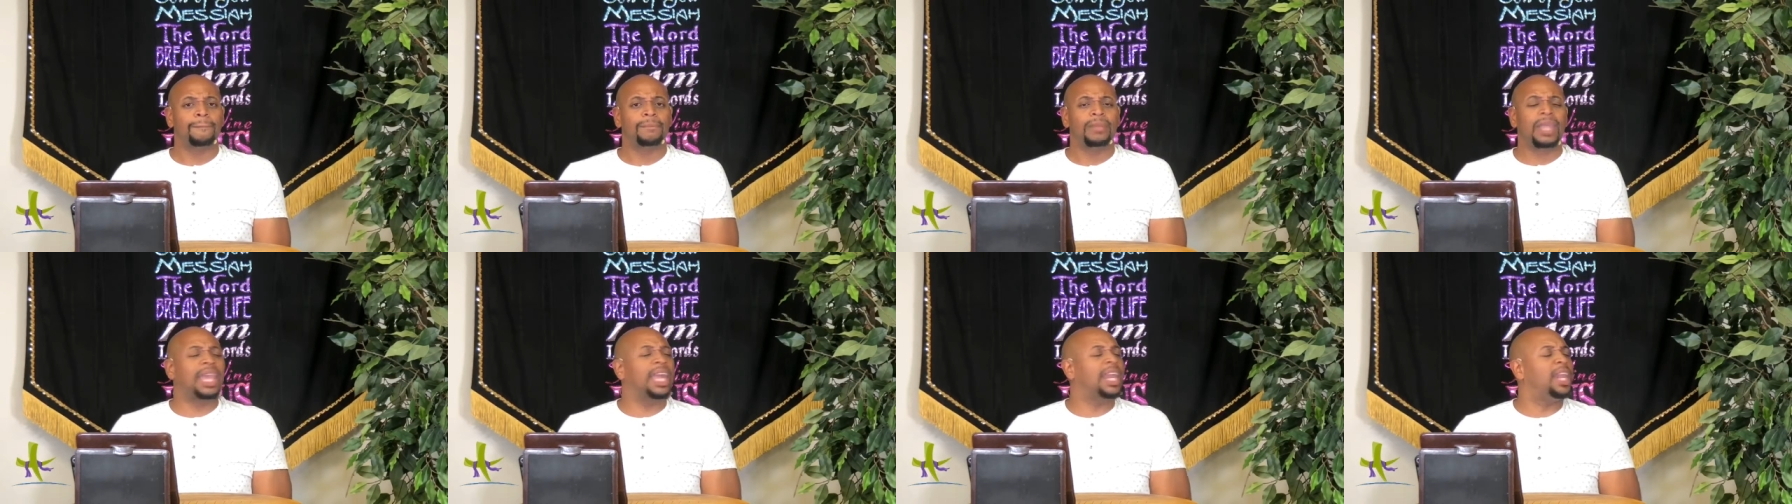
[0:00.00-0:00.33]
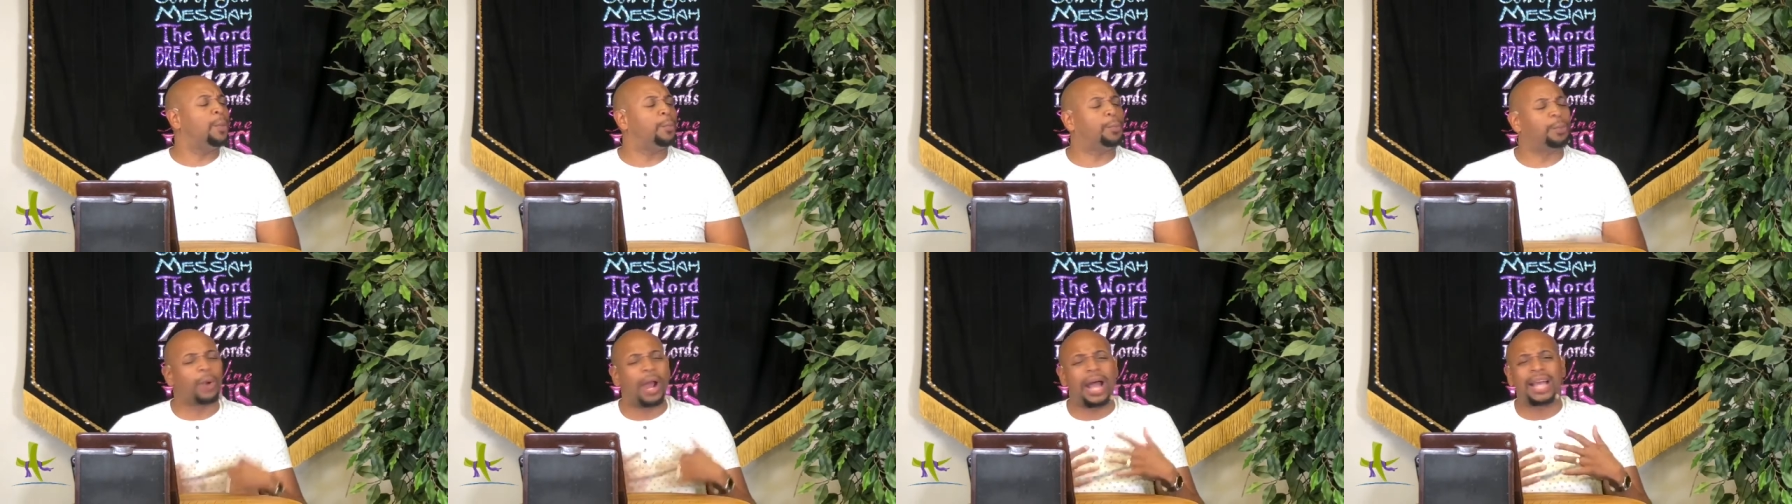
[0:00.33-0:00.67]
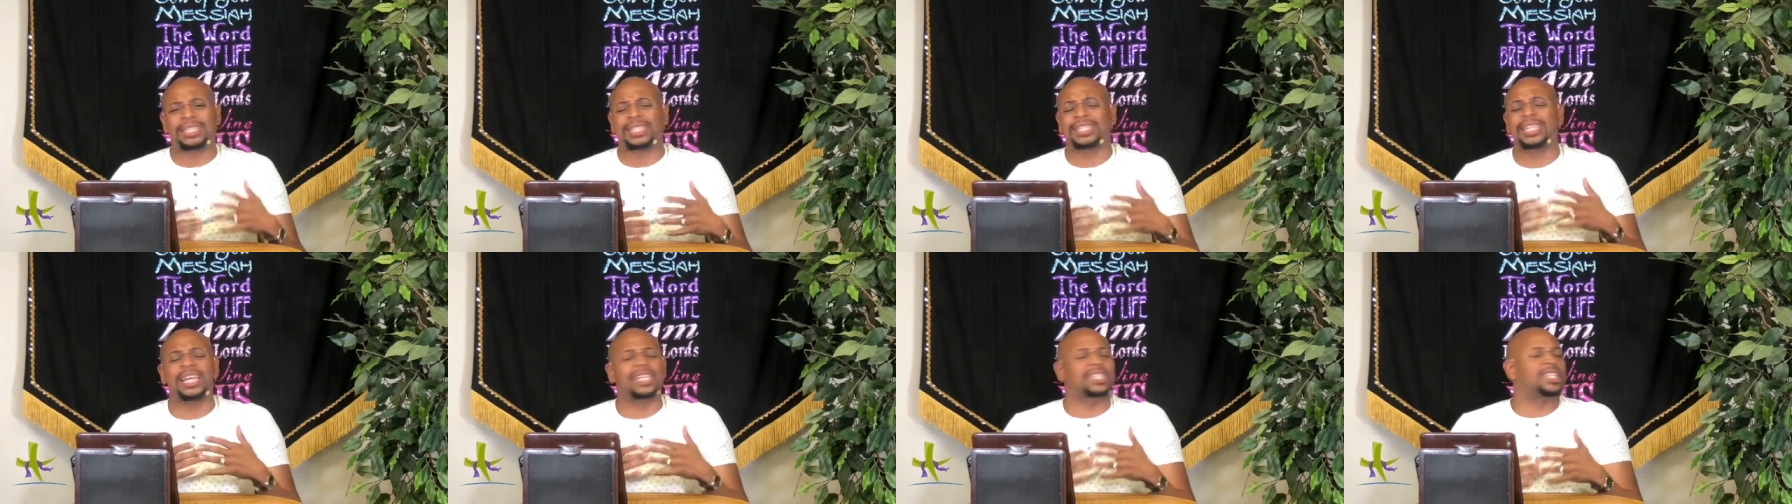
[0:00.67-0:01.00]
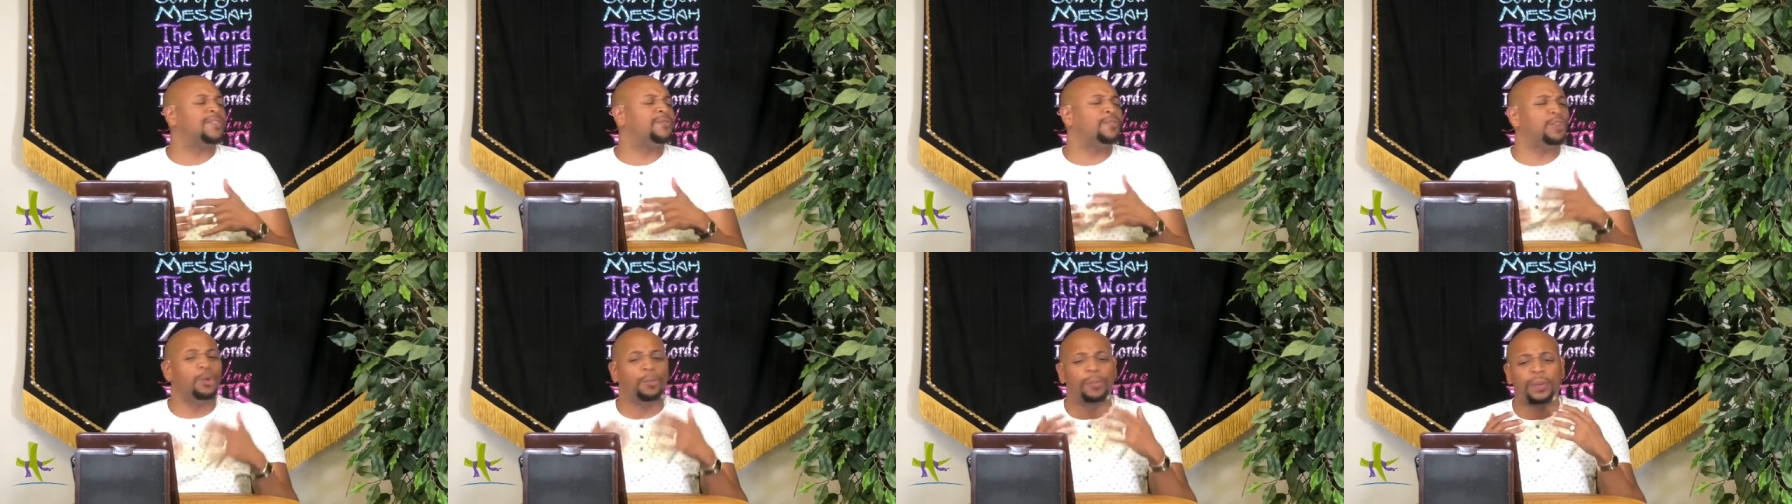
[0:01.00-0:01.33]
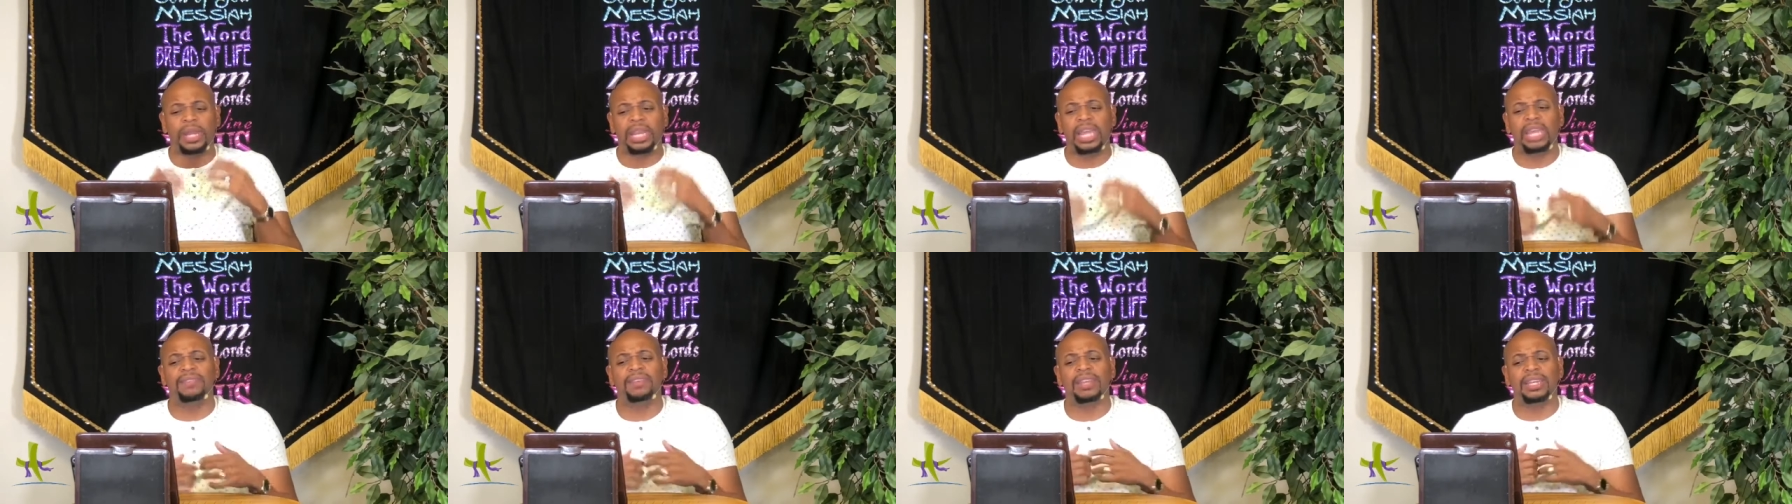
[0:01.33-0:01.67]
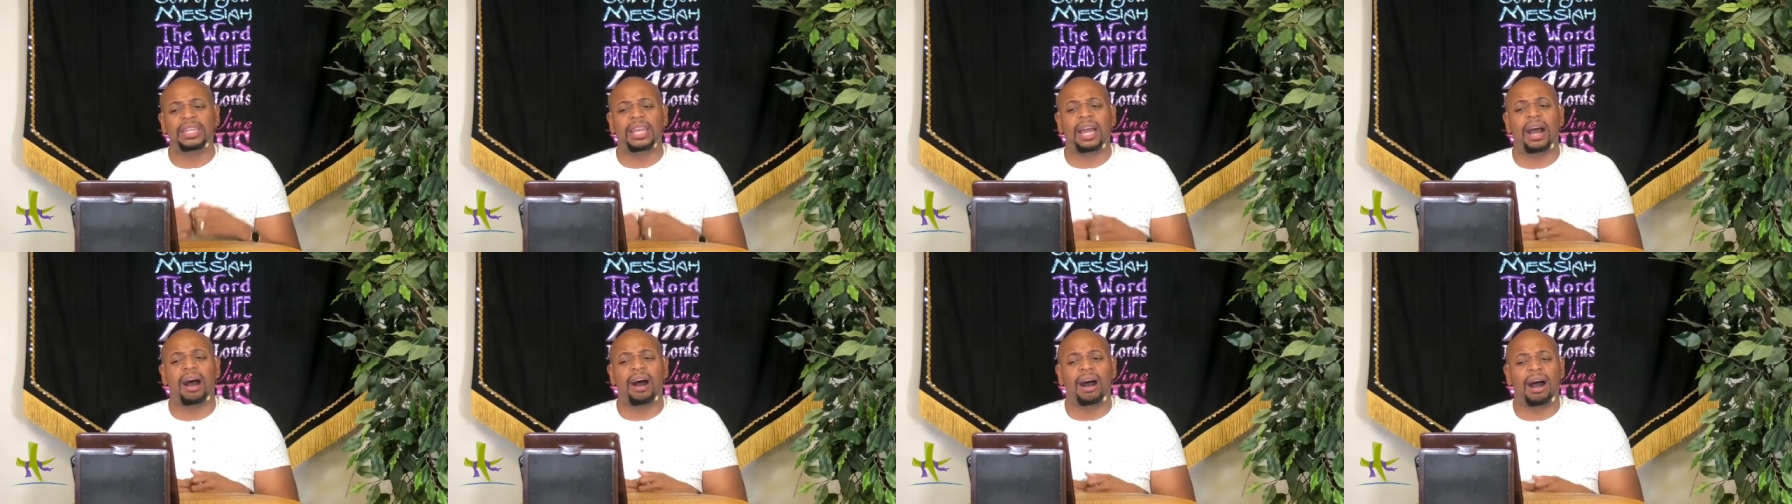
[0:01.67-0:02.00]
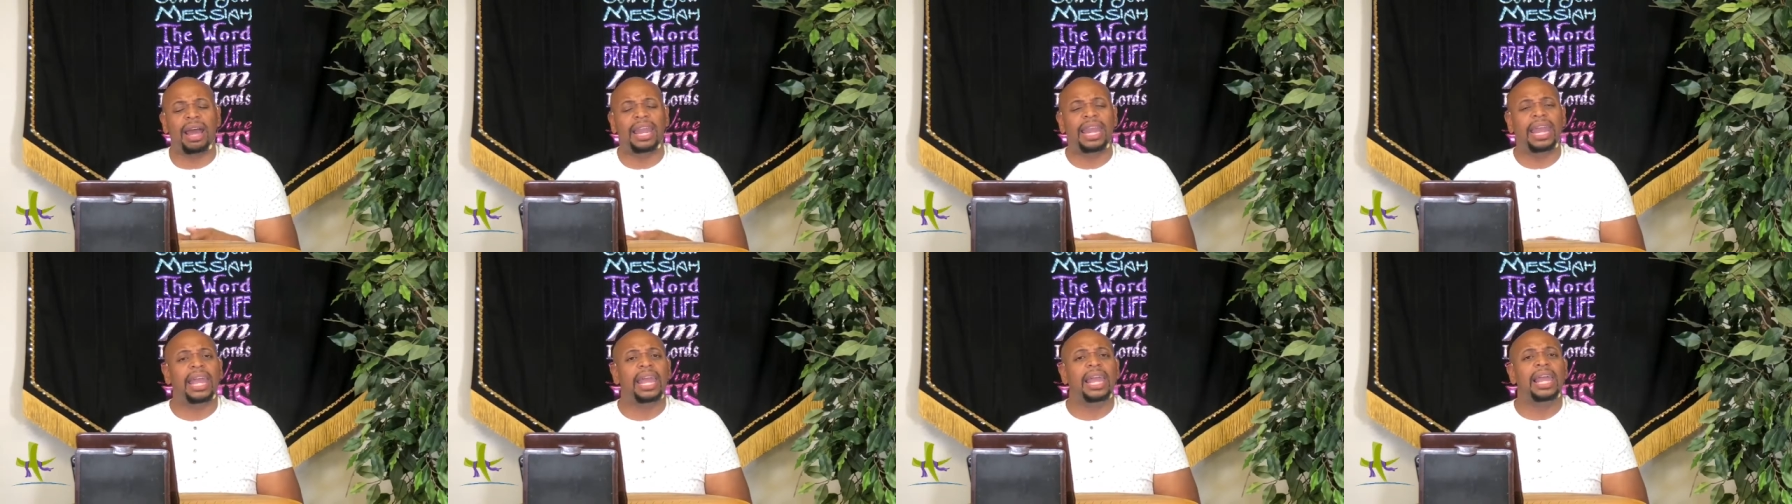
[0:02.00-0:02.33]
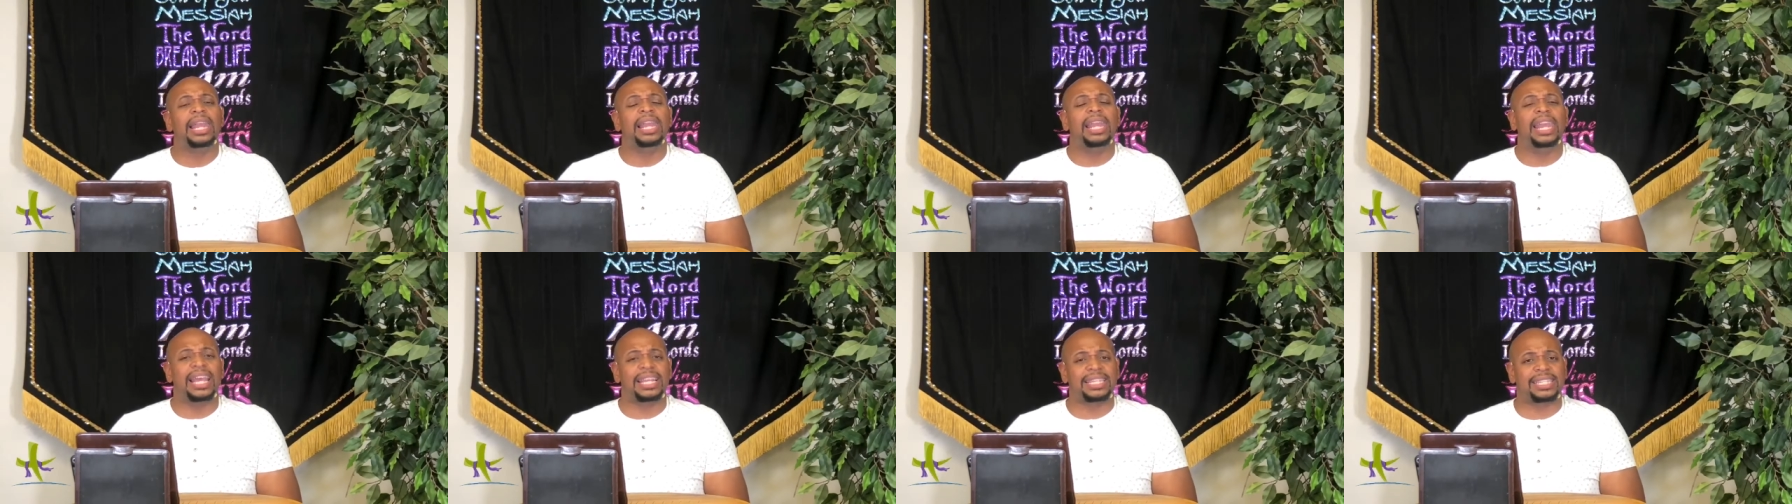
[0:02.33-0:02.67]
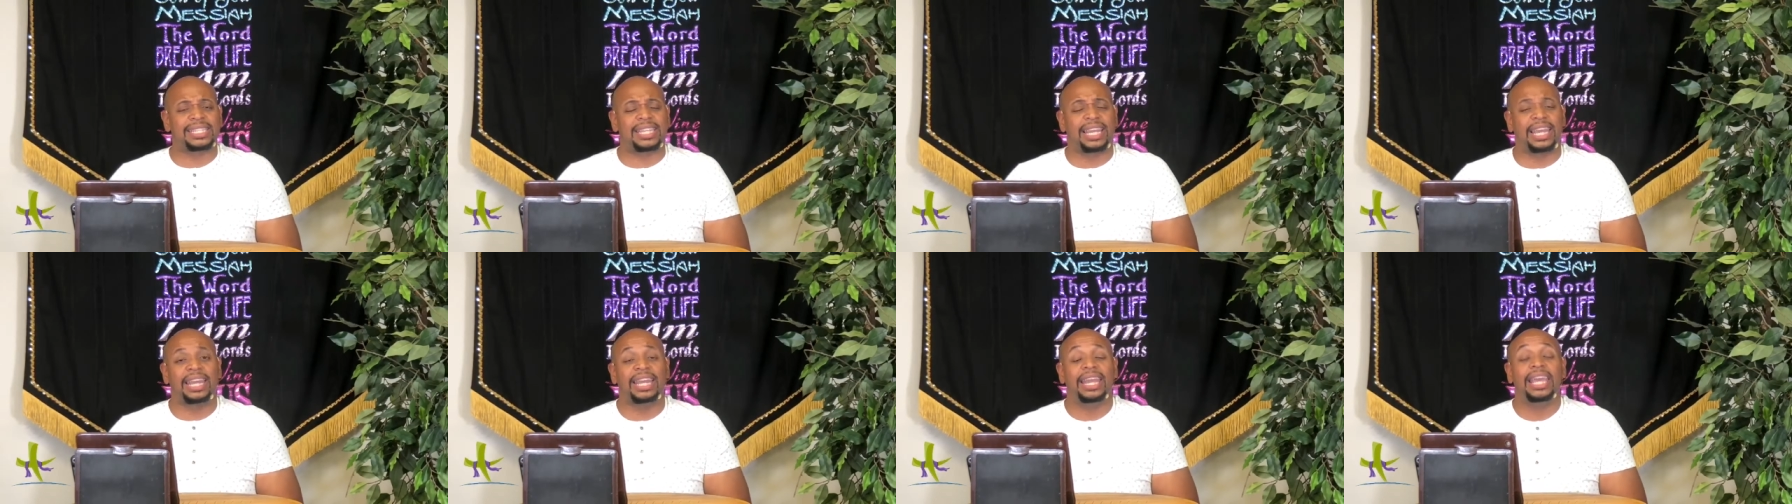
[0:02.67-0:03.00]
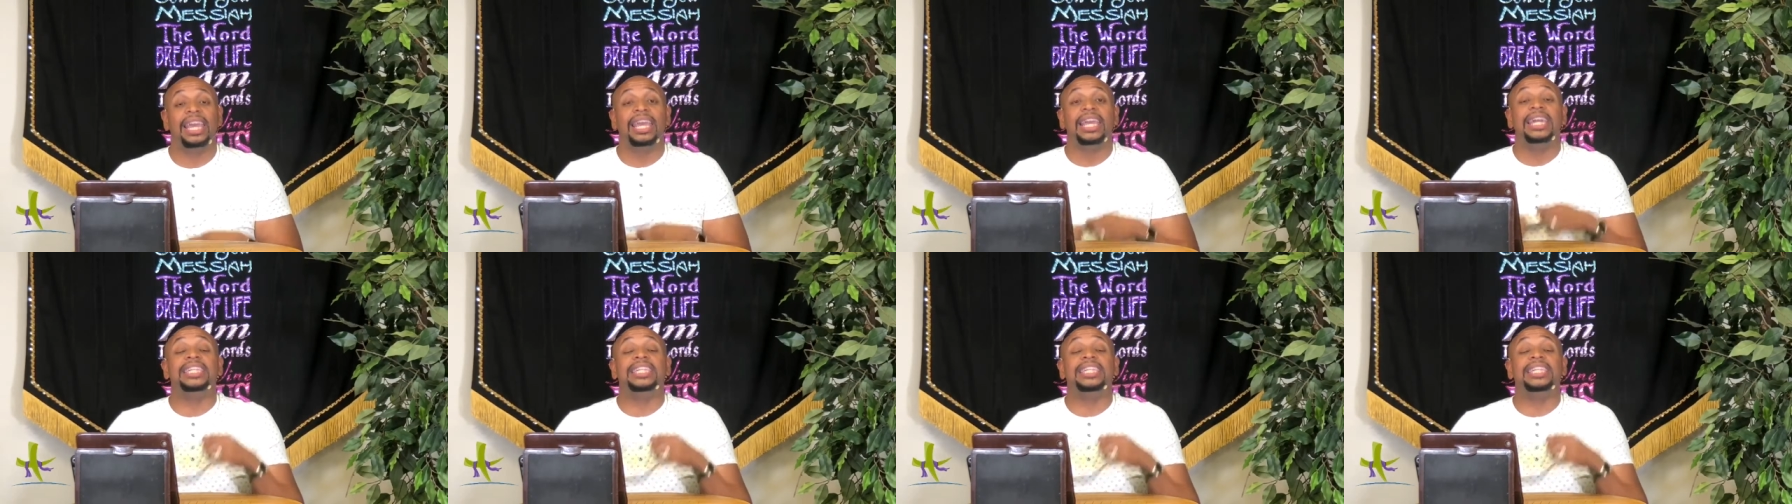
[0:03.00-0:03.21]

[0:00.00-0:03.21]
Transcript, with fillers: In the process of you believing God, listen,